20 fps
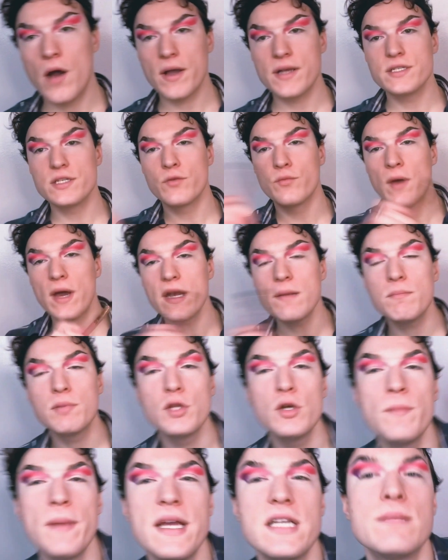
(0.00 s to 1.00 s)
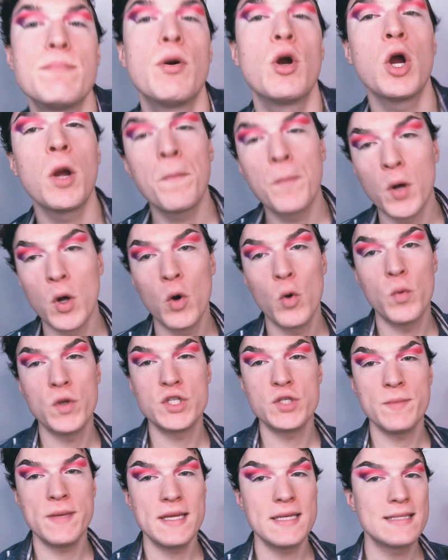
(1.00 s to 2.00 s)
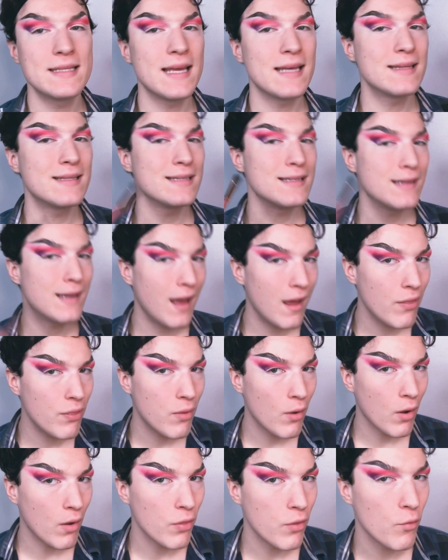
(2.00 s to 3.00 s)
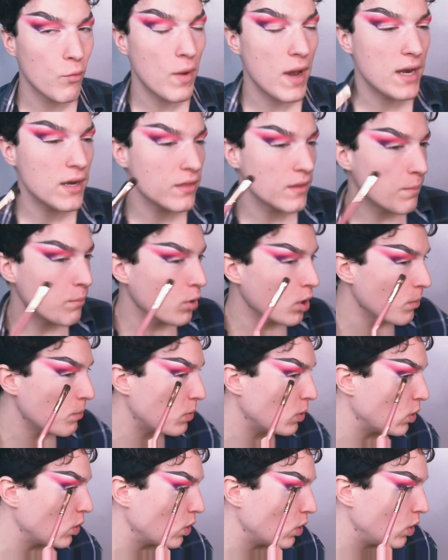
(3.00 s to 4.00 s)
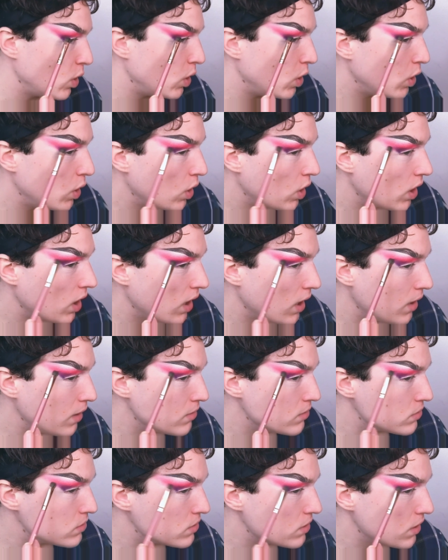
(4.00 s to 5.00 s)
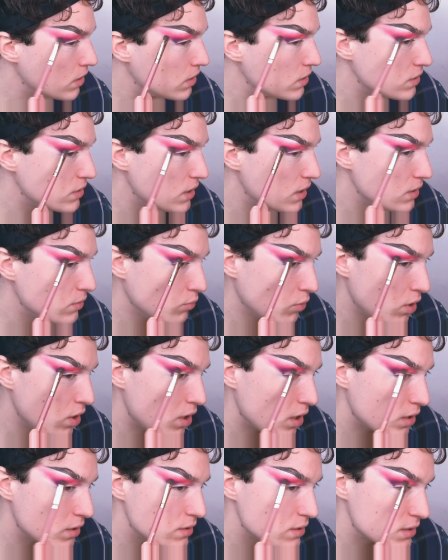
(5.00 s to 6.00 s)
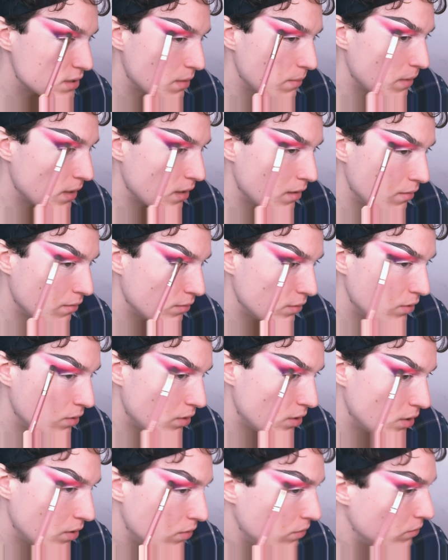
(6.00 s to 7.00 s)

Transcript: so red and blue makes purple, which means that together, the red and the purple it works somehow, you know?